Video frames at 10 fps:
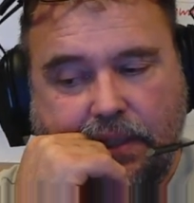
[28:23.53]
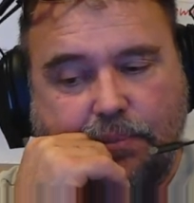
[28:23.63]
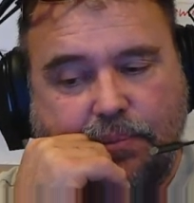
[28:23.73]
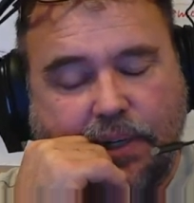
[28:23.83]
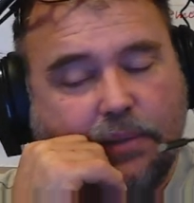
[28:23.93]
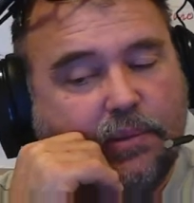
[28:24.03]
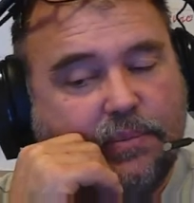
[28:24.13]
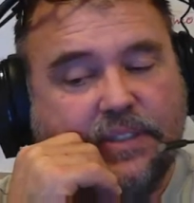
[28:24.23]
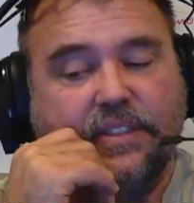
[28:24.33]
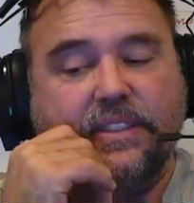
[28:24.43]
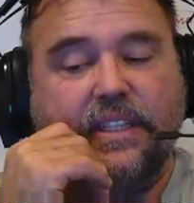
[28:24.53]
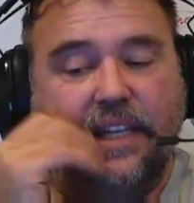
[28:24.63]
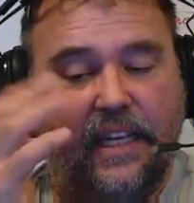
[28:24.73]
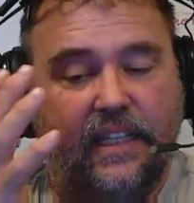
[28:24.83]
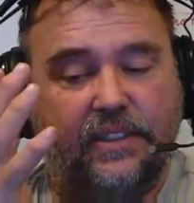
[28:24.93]
the problem is I
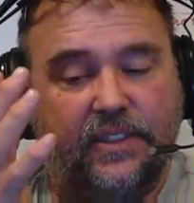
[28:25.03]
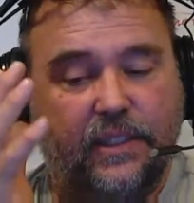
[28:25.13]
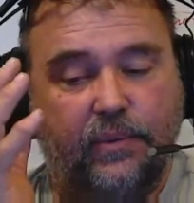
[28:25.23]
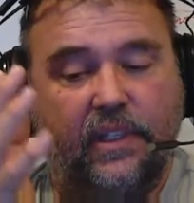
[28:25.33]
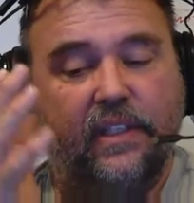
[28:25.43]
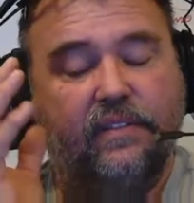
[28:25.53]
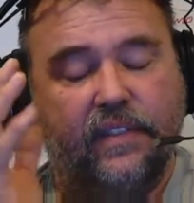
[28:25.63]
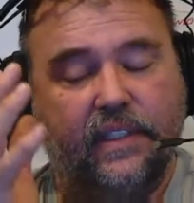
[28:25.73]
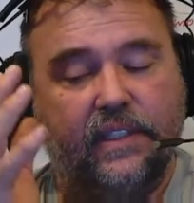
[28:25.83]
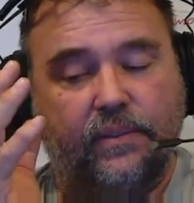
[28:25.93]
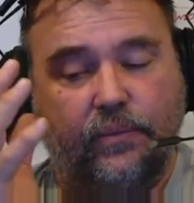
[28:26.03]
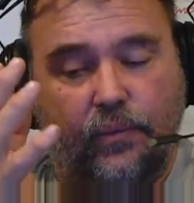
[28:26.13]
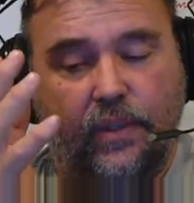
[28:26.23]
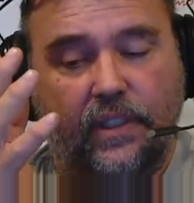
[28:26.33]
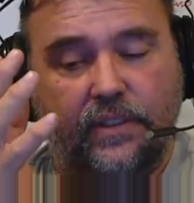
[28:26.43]
can't see what the event
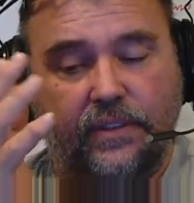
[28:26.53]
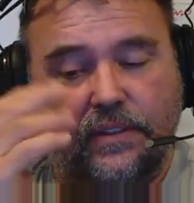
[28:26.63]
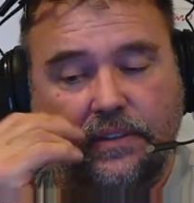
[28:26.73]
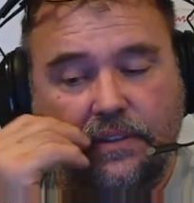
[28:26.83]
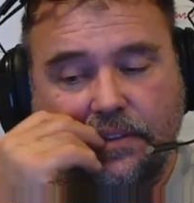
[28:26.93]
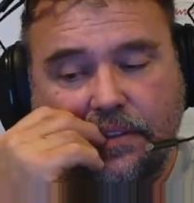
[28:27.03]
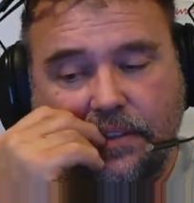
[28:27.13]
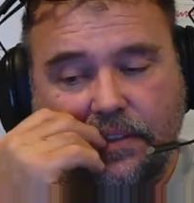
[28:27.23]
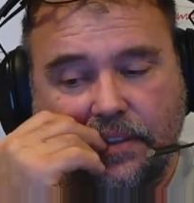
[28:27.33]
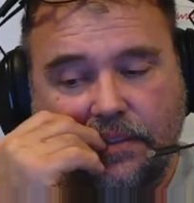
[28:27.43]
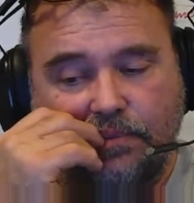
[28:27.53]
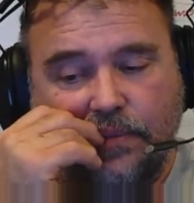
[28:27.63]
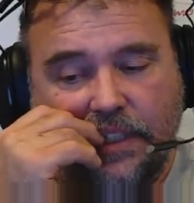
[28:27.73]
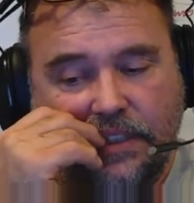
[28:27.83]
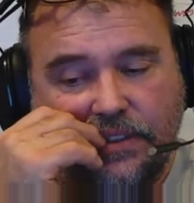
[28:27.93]
was.
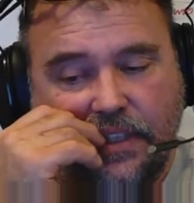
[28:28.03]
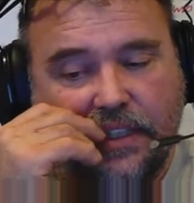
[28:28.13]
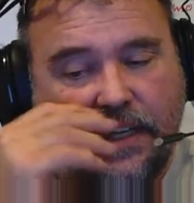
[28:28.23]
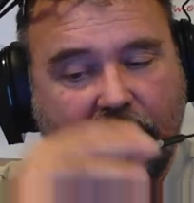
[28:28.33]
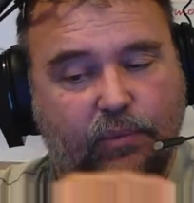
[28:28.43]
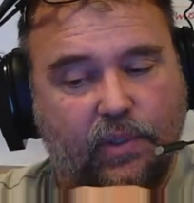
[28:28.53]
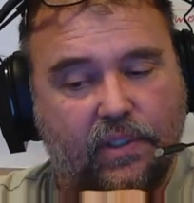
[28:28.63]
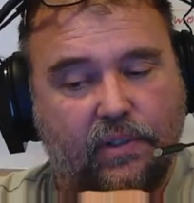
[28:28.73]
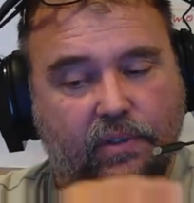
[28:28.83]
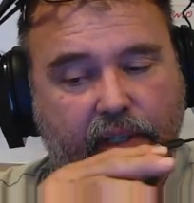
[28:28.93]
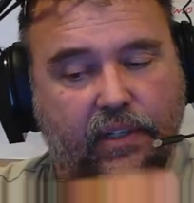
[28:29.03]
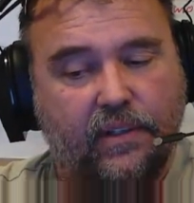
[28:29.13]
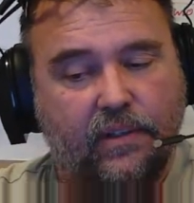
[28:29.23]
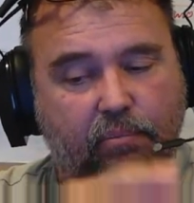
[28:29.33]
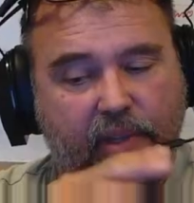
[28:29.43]
It's like I will go
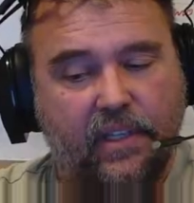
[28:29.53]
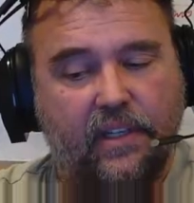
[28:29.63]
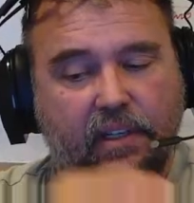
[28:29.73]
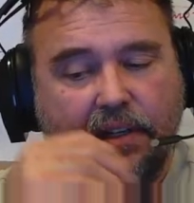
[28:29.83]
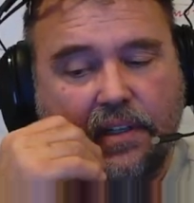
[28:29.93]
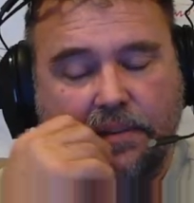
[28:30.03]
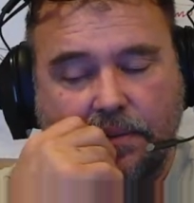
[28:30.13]
here and be here.